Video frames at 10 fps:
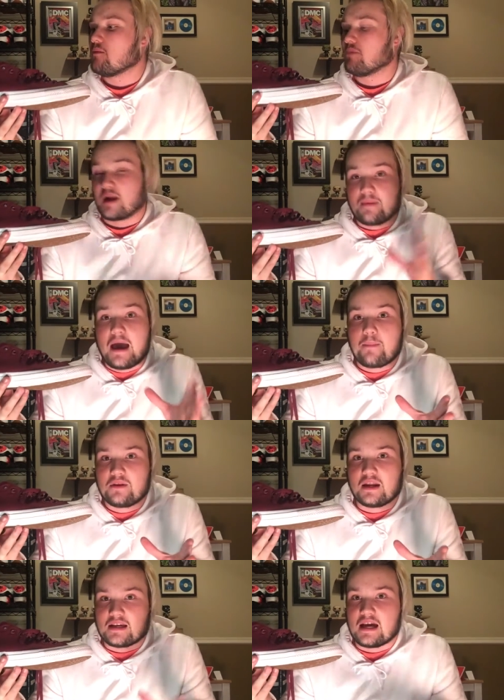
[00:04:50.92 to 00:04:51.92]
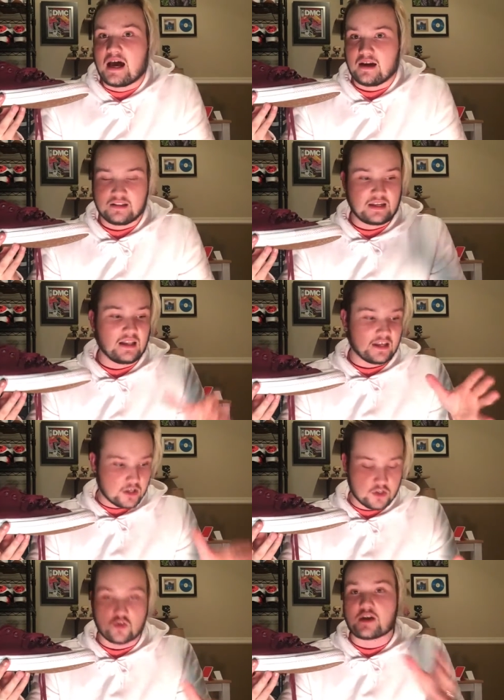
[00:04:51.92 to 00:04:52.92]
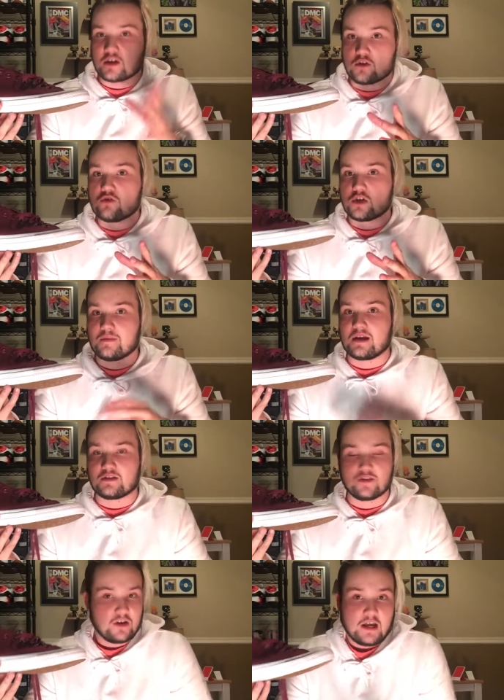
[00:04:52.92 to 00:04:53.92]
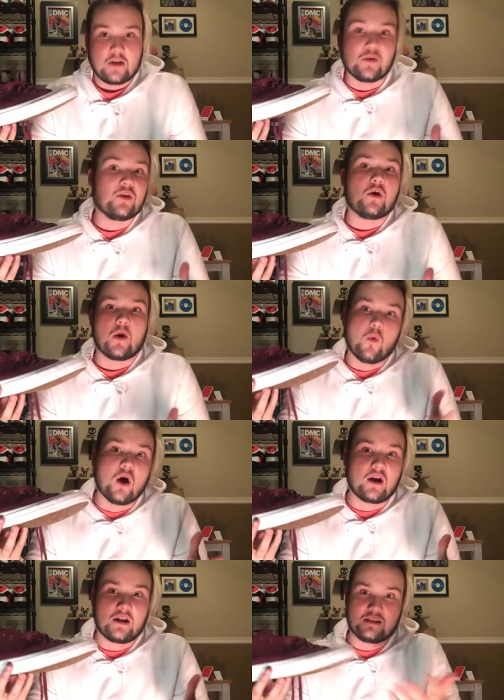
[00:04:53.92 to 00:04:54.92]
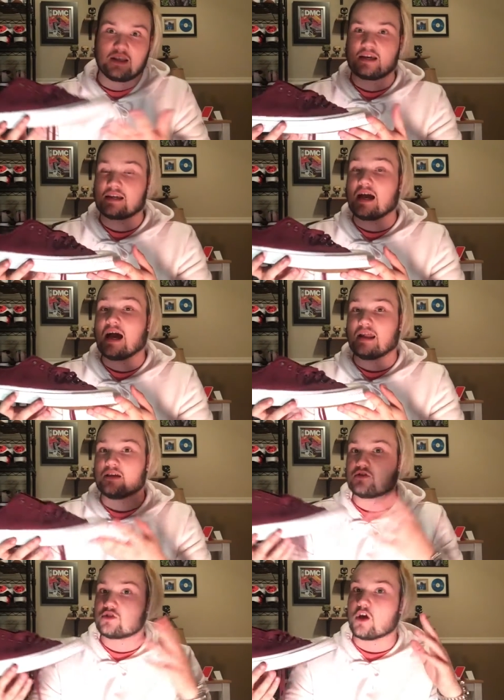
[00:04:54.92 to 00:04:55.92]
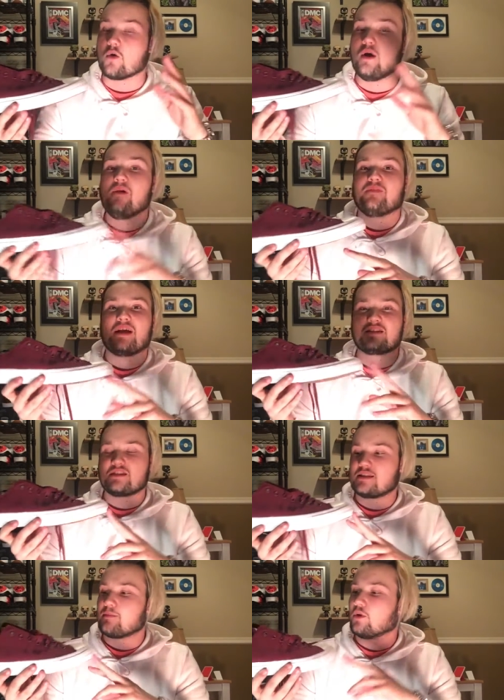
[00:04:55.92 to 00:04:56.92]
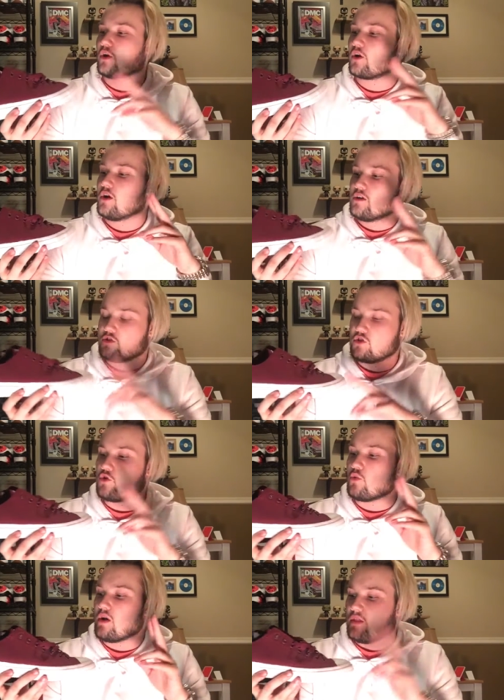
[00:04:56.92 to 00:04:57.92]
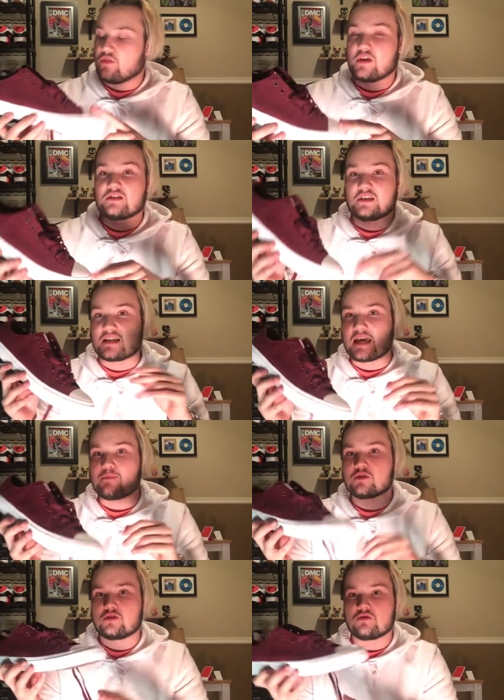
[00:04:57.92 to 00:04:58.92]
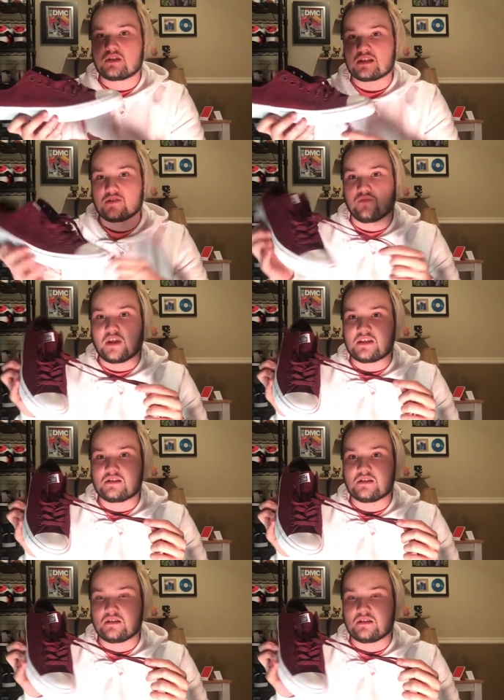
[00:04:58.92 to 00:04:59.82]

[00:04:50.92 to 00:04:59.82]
but I'm happy that I got it. It's kind of like a Drake and Gucci Mane song. I didn't really know I wanted it until I got it. So that's similar to this. It came with 2 sets of laces,